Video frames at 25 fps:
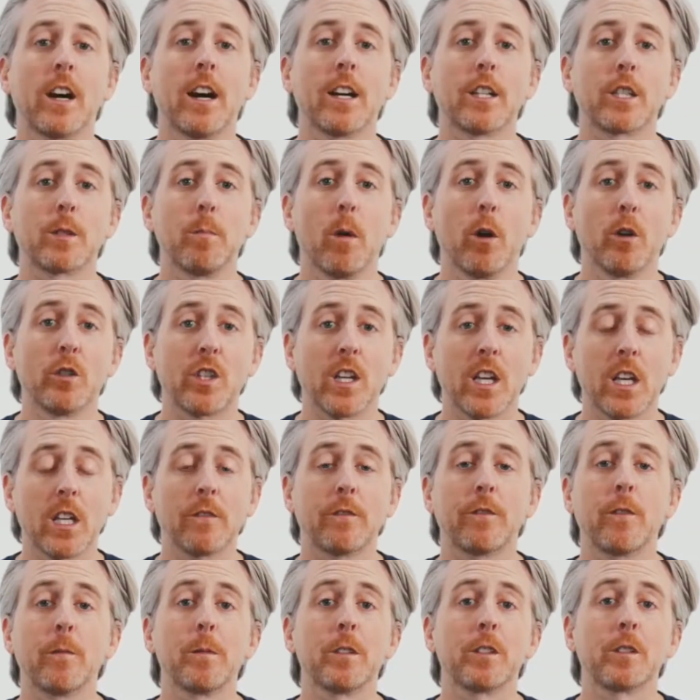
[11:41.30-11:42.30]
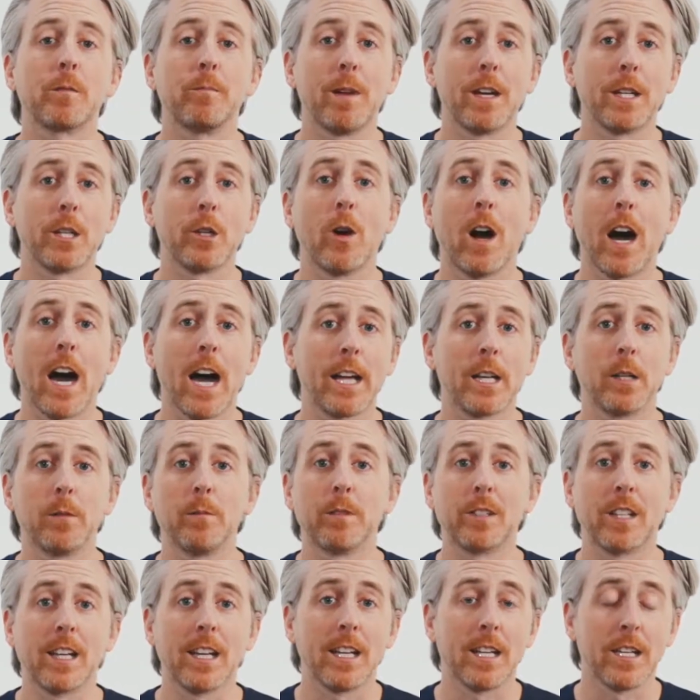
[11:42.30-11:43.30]
Hut's most infamous menu
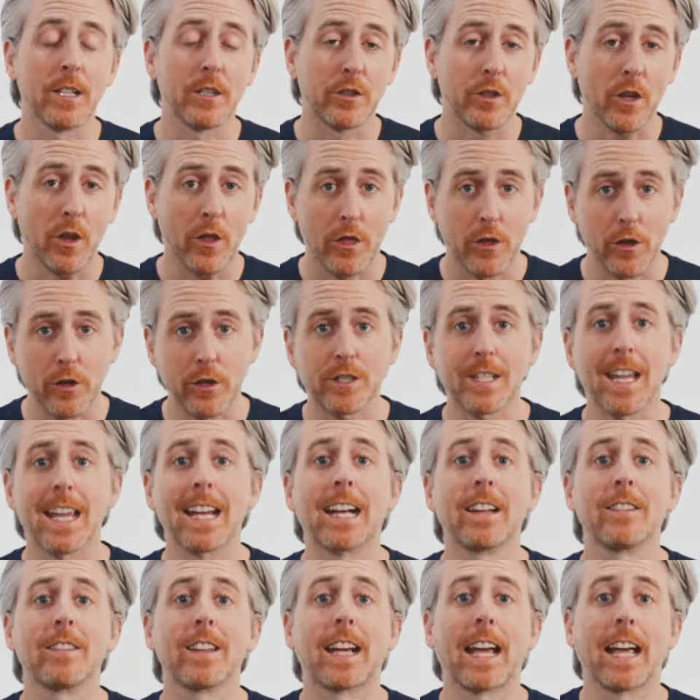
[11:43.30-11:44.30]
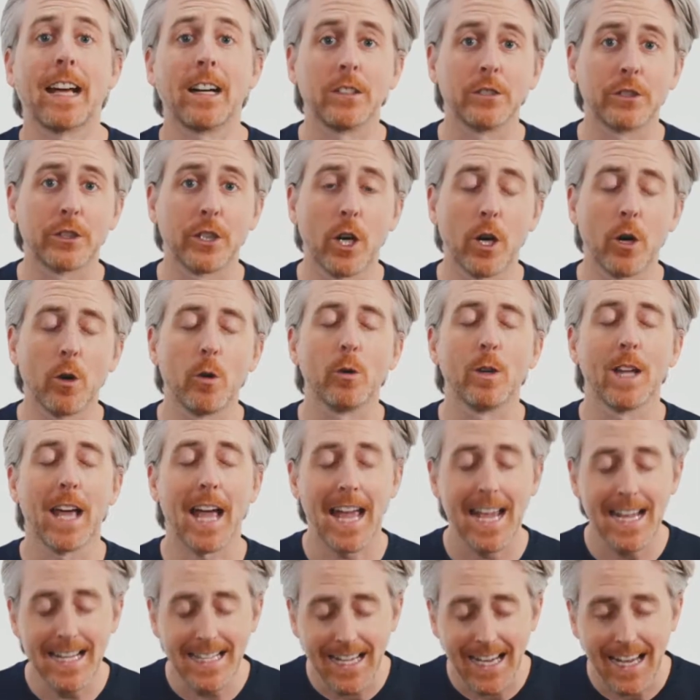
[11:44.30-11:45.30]
items is their take on the calzone,
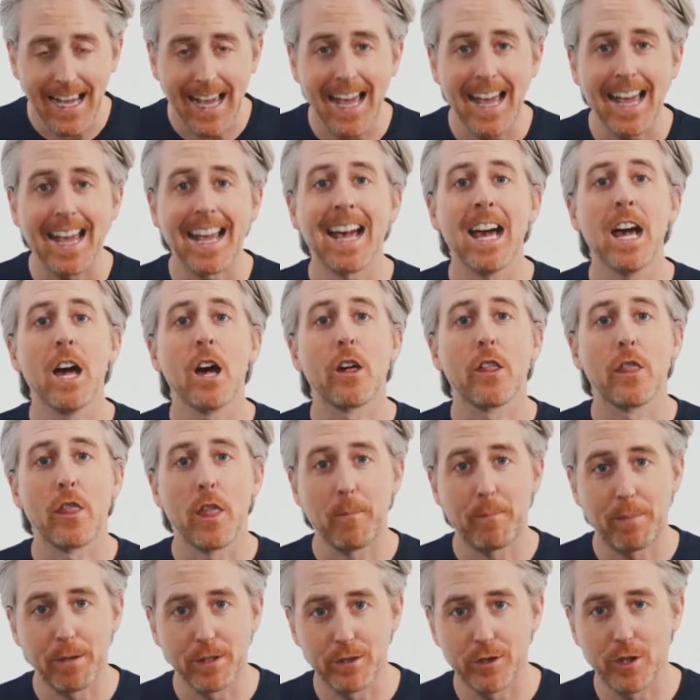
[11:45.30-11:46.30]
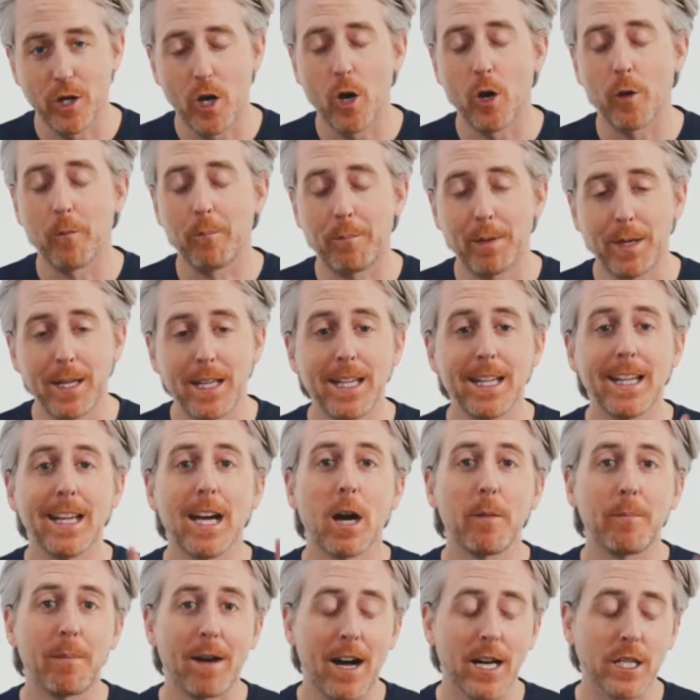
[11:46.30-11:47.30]
AKA the pizzone,
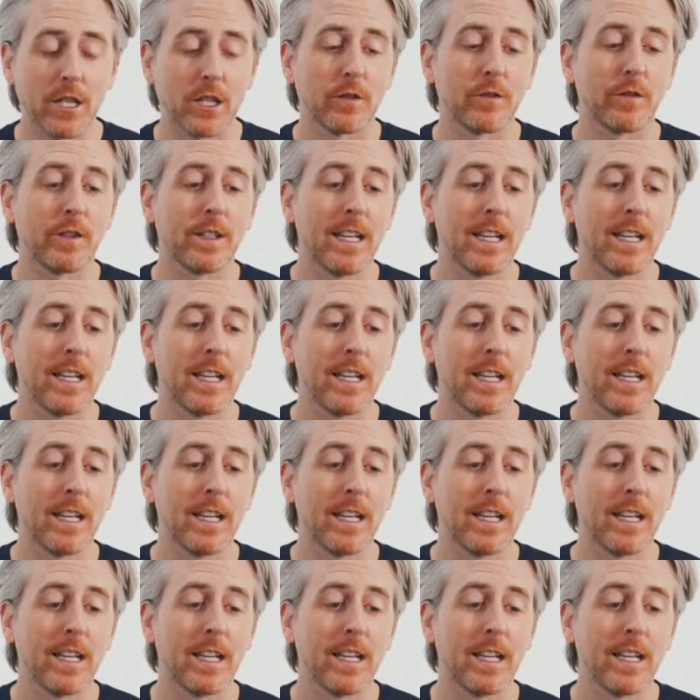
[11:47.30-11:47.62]
P''Z''O''N'.